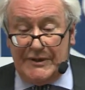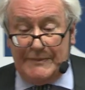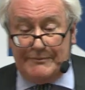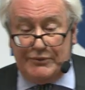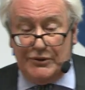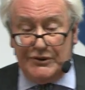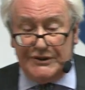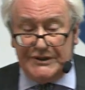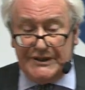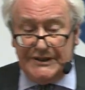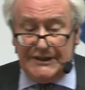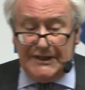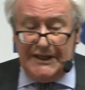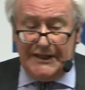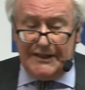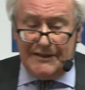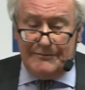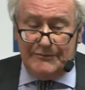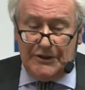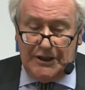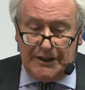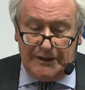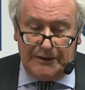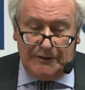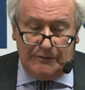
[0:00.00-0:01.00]
we put another
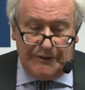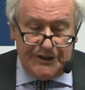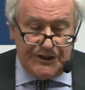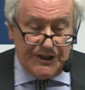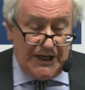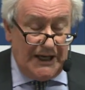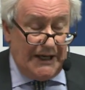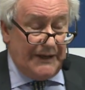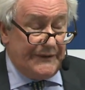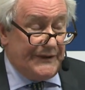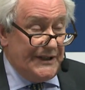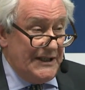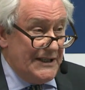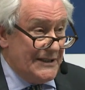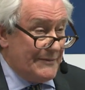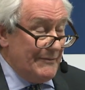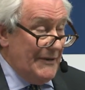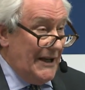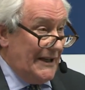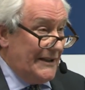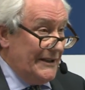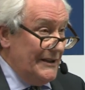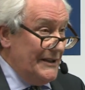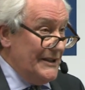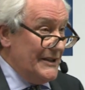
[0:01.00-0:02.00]
model which had these
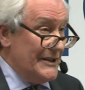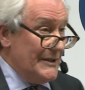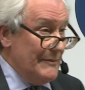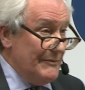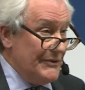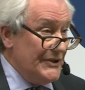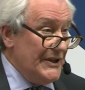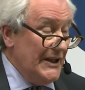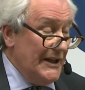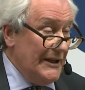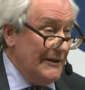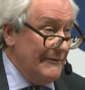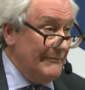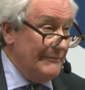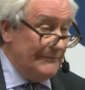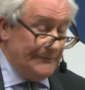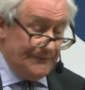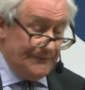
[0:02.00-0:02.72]
mechanisms in,